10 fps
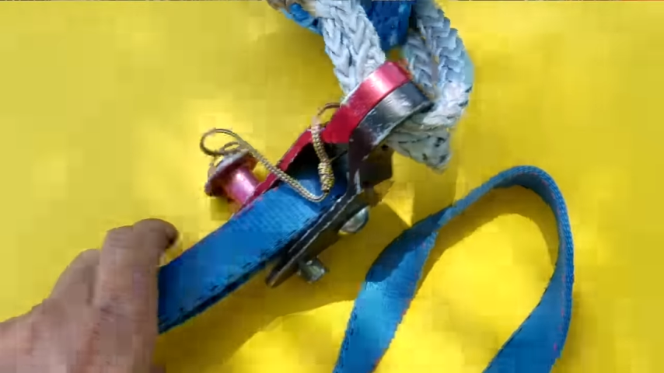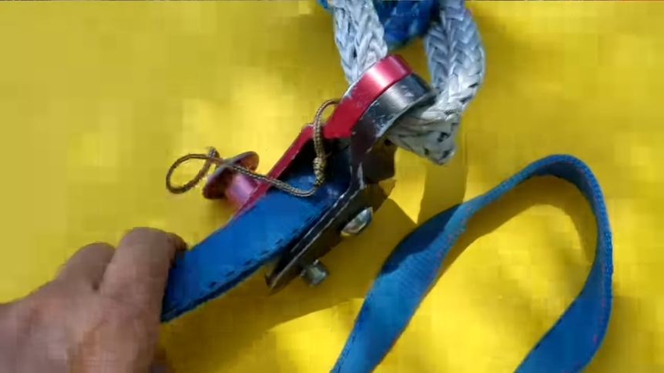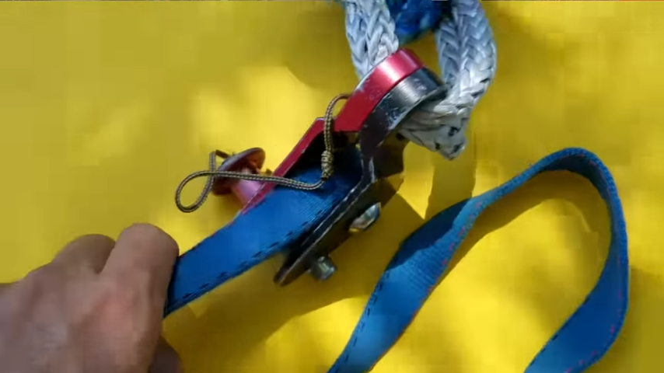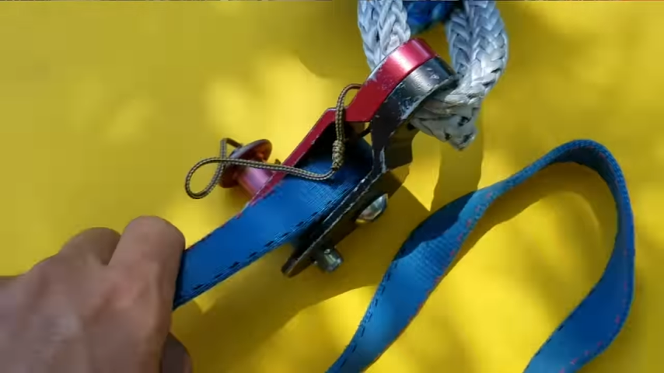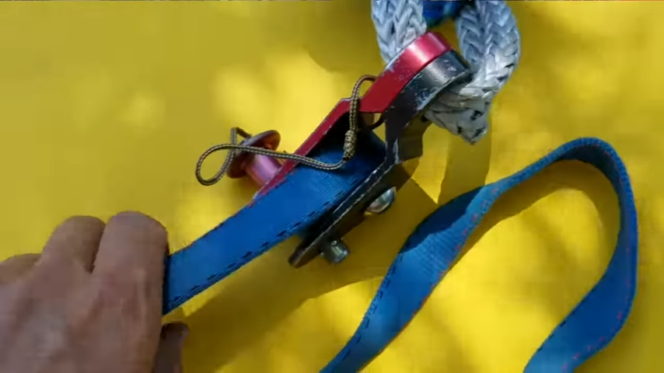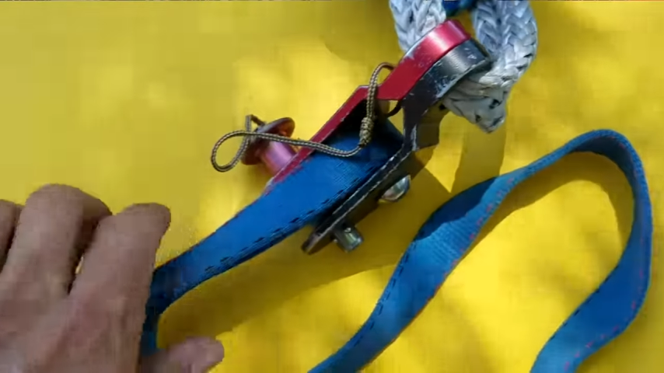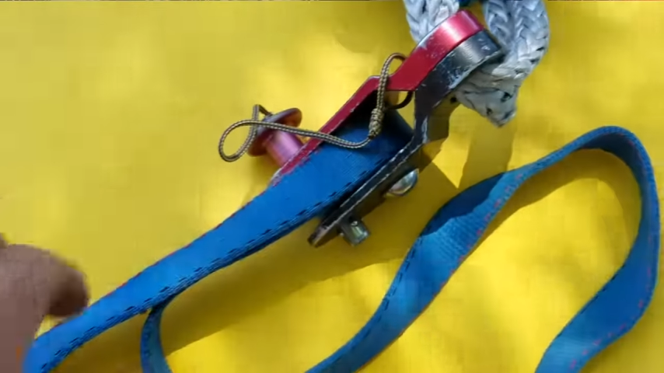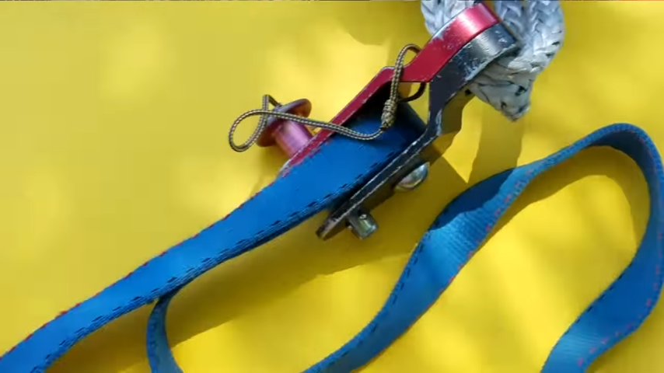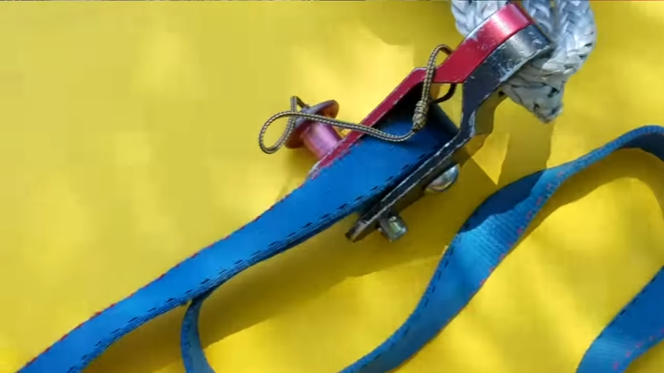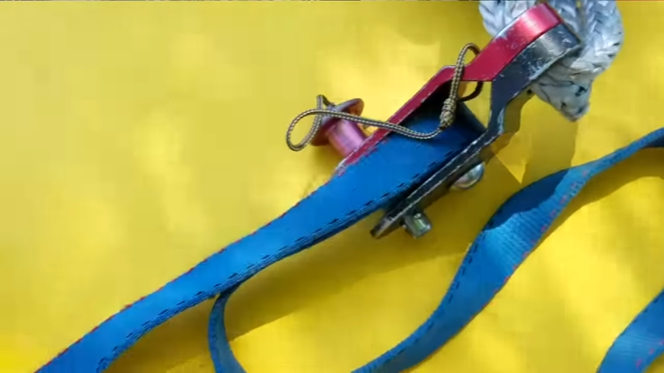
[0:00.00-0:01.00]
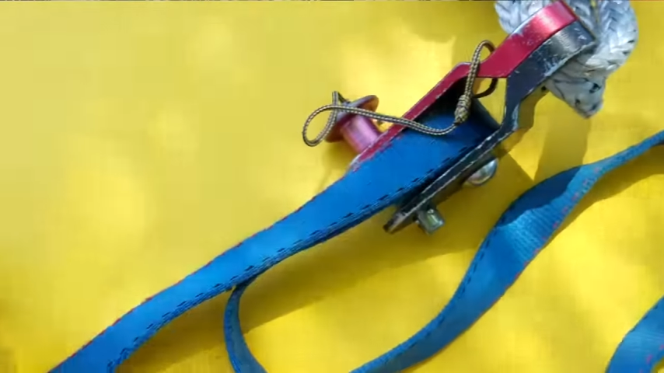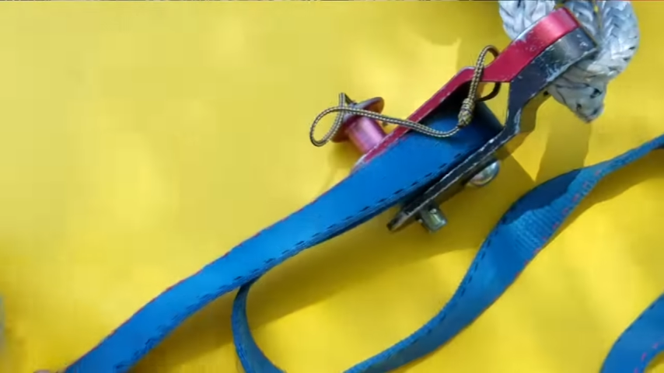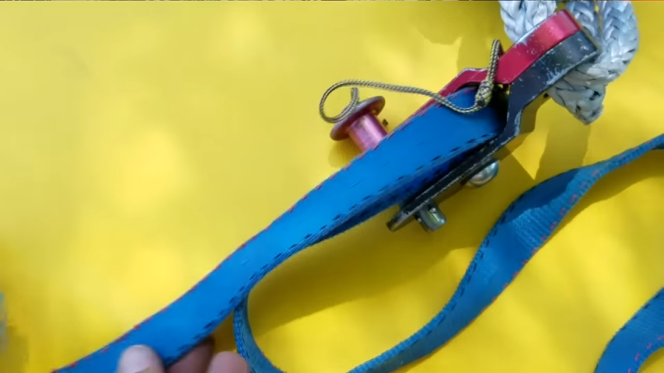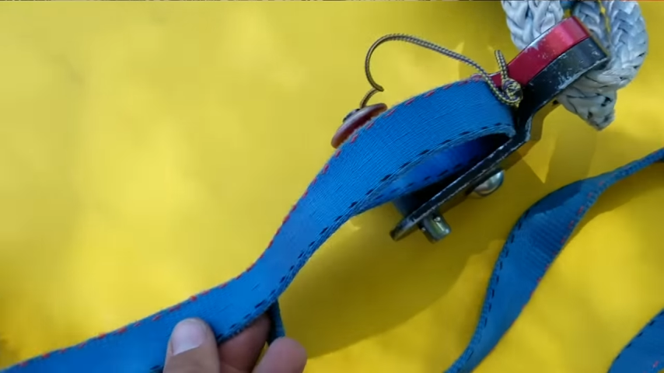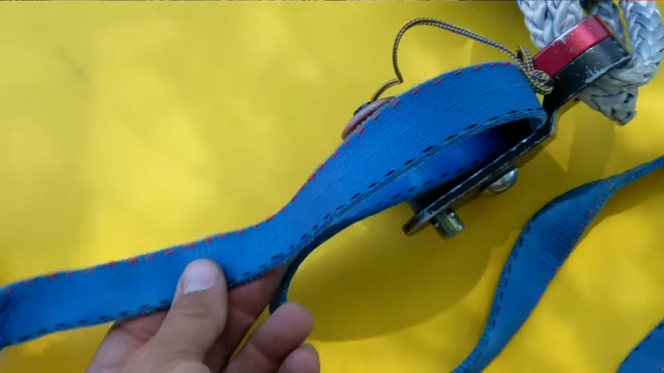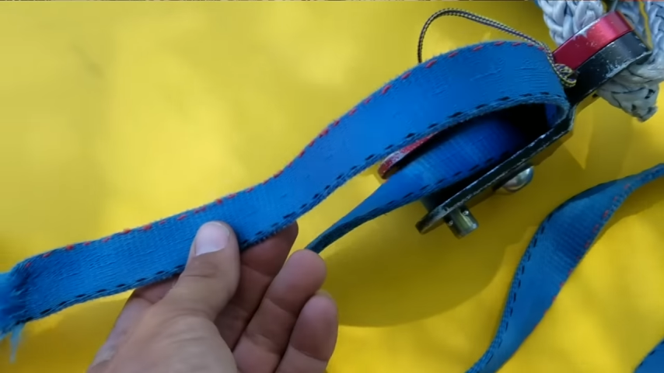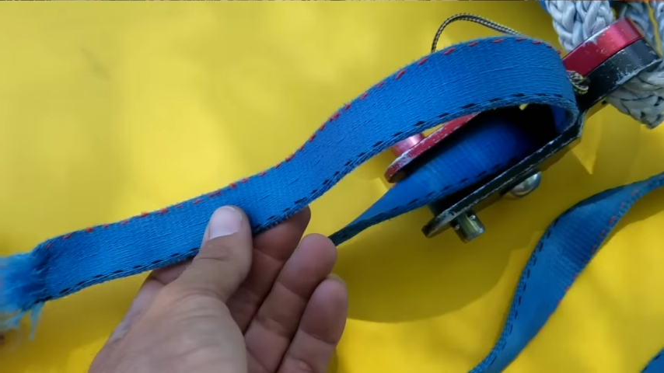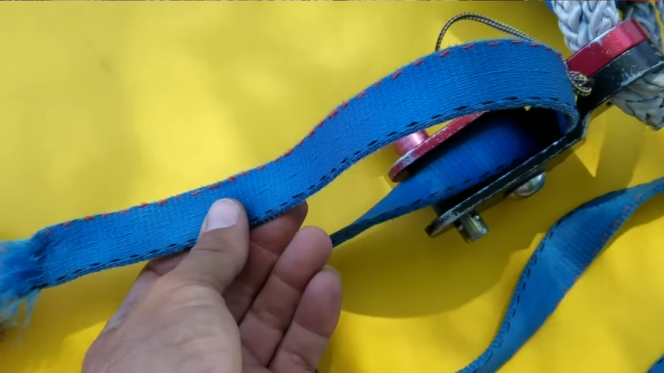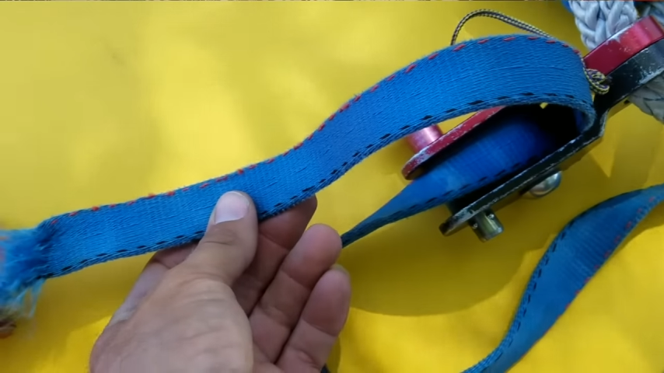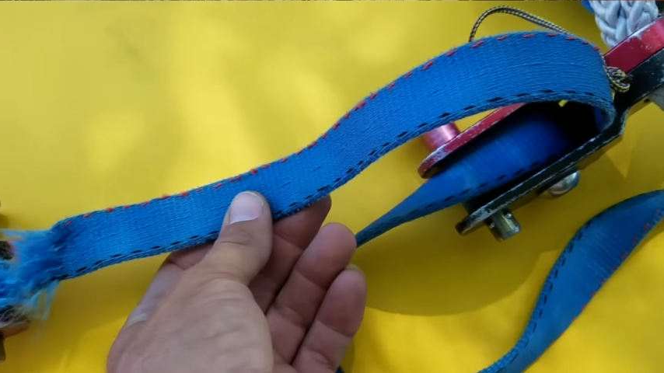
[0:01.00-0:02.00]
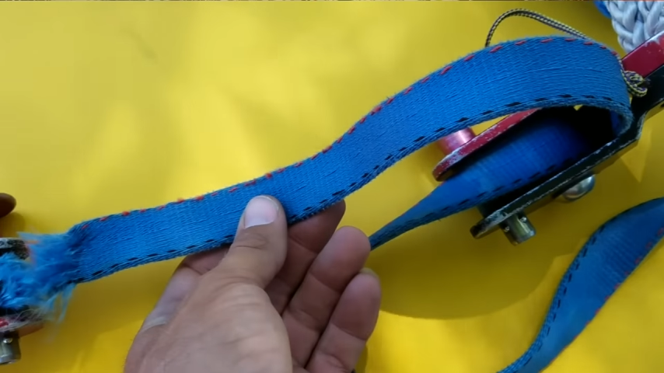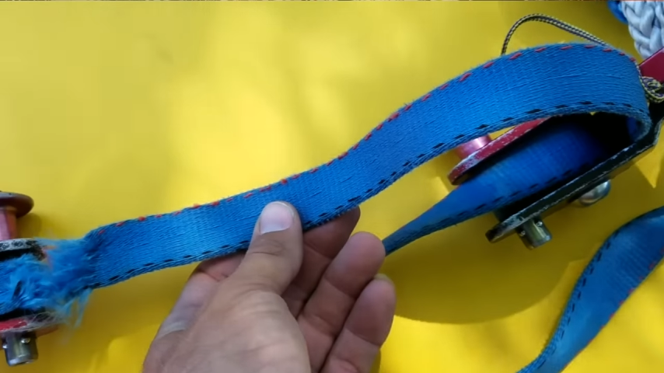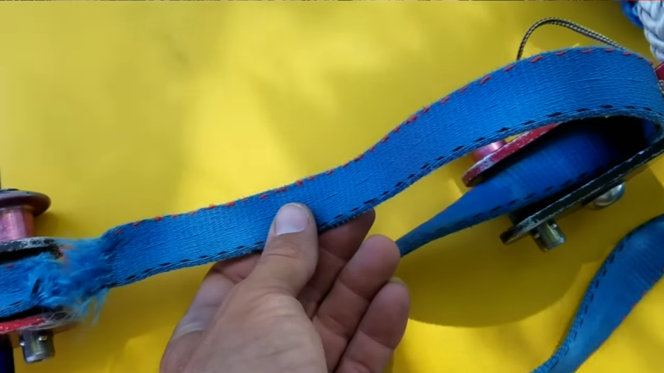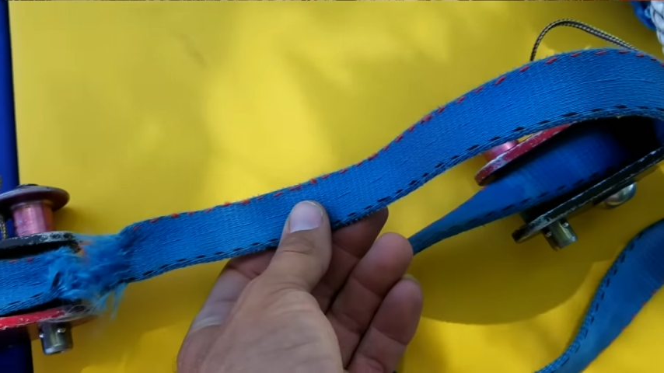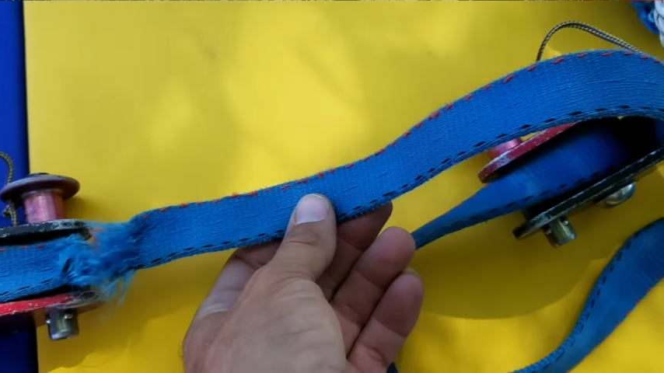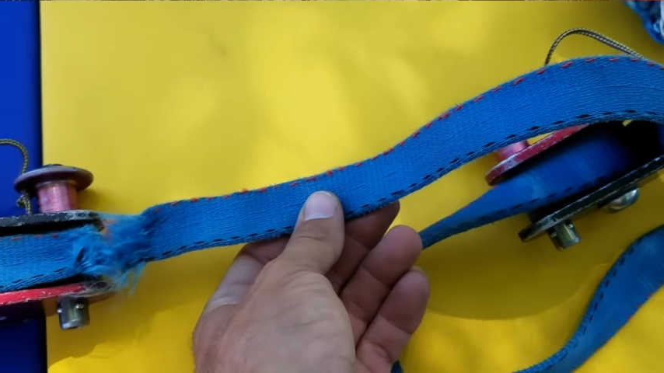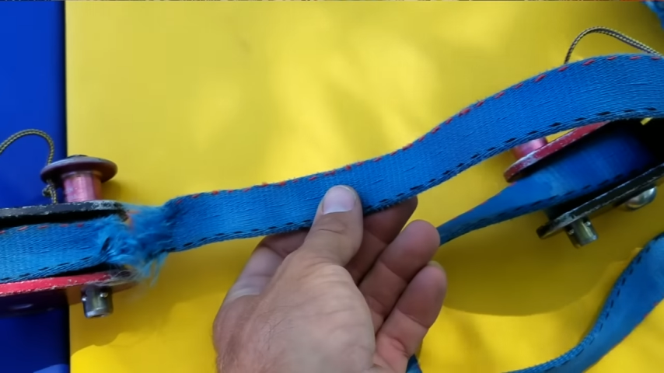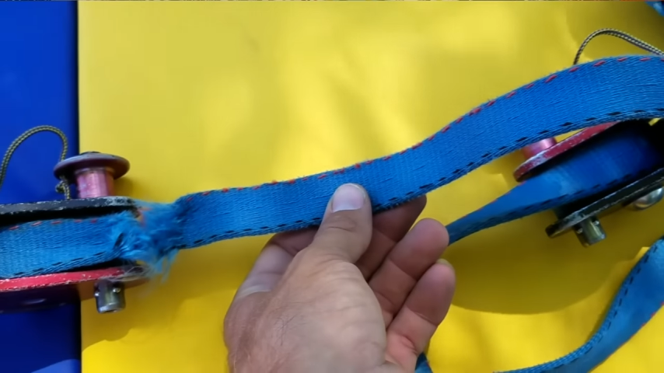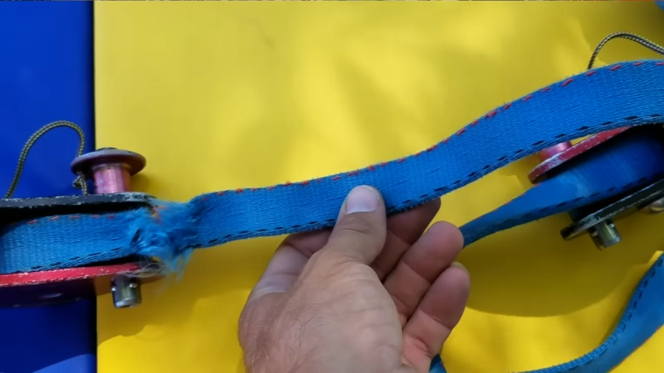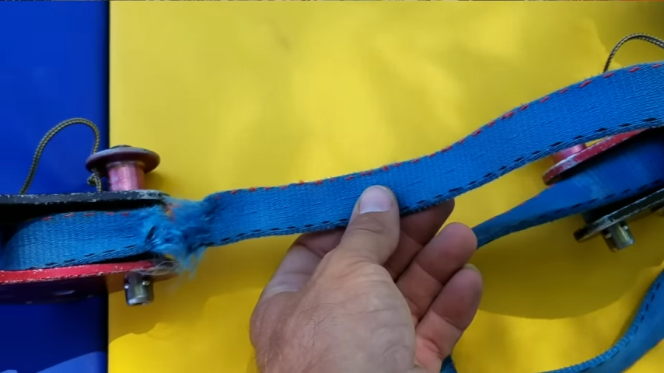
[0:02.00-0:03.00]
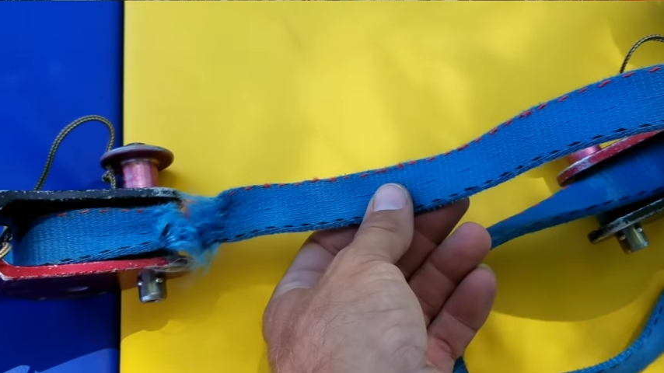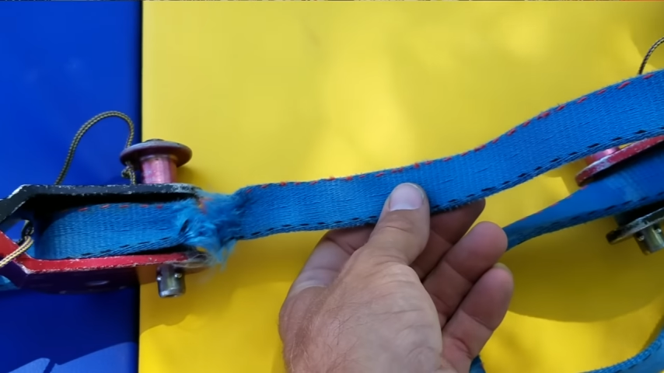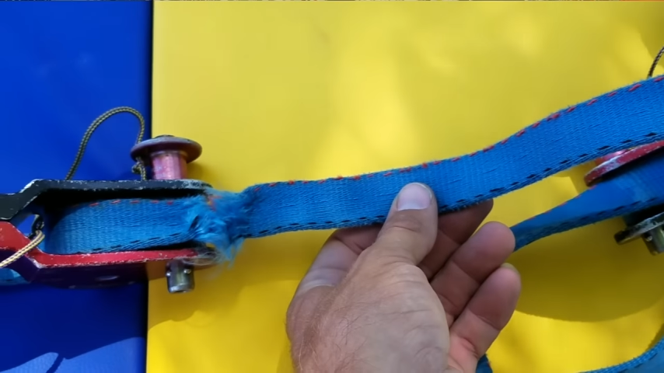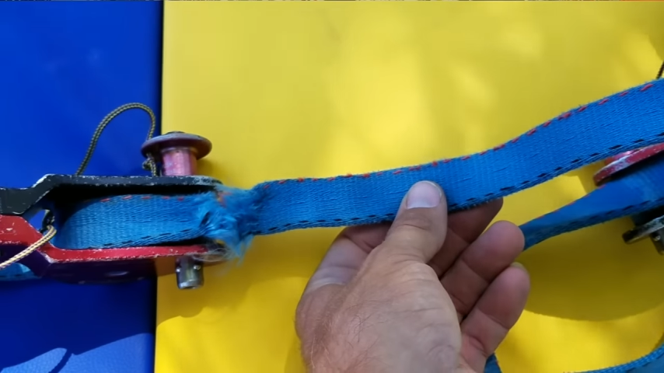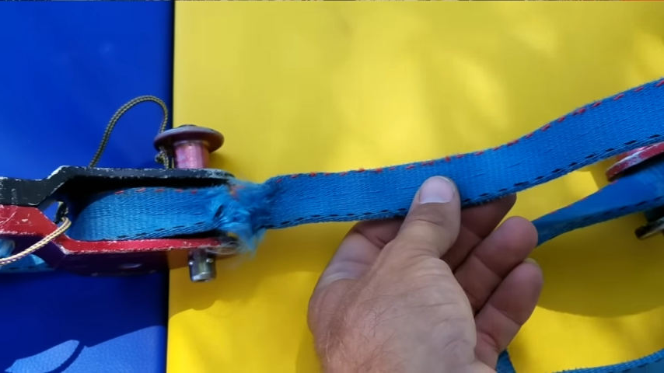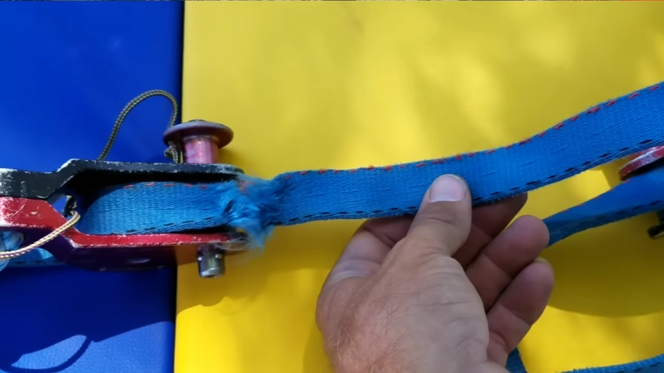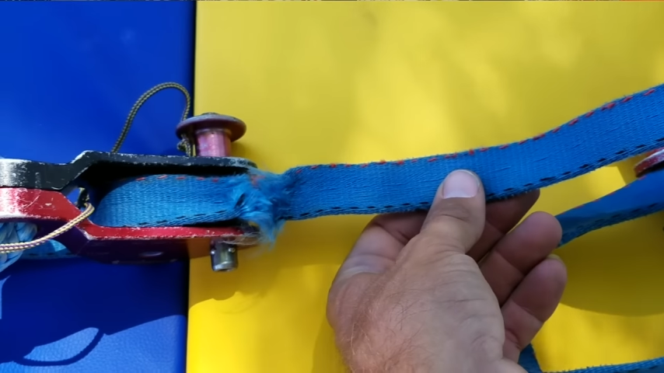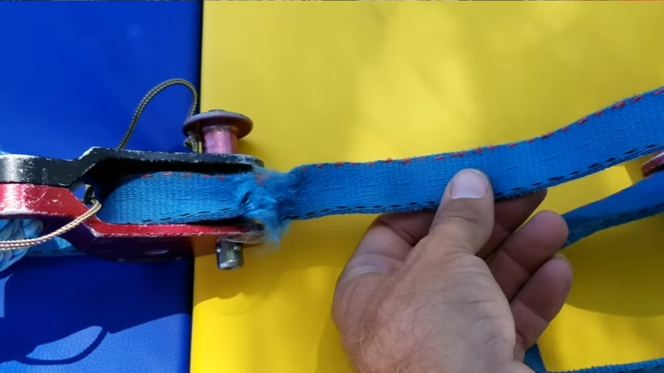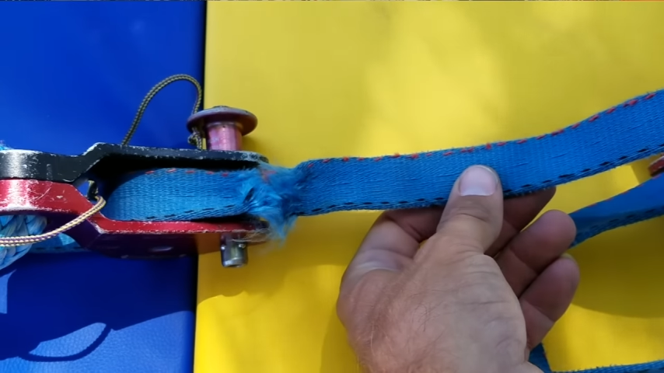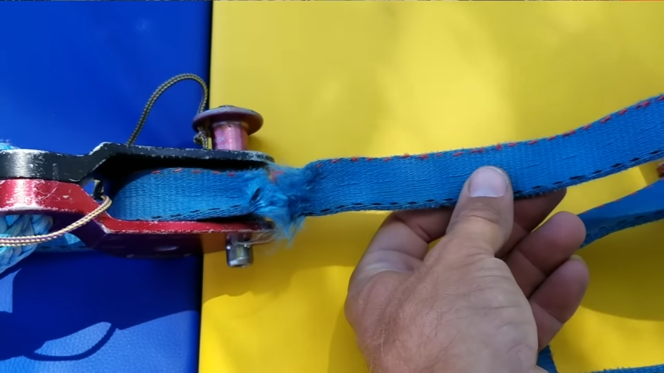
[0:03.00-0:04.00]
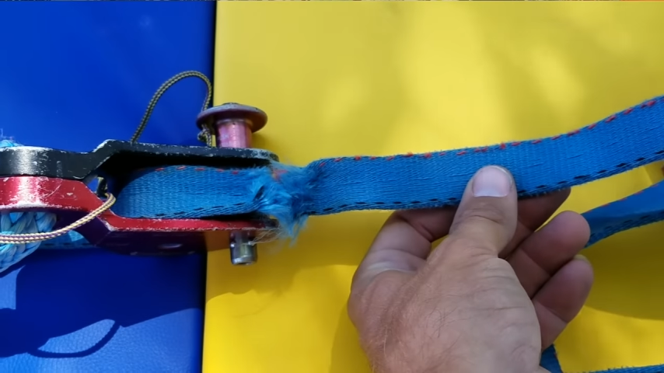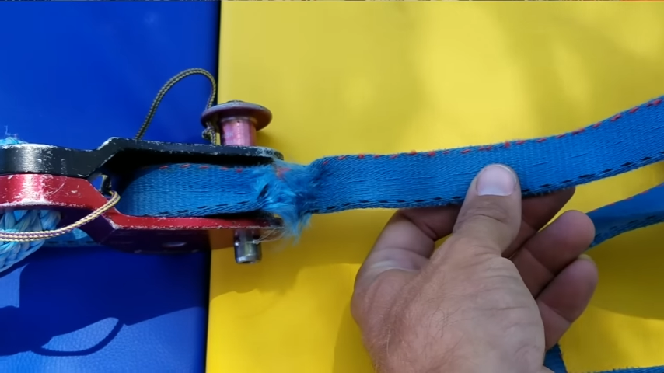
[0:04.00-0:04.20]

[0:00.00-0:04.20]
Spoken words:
[unreadable: no face in view]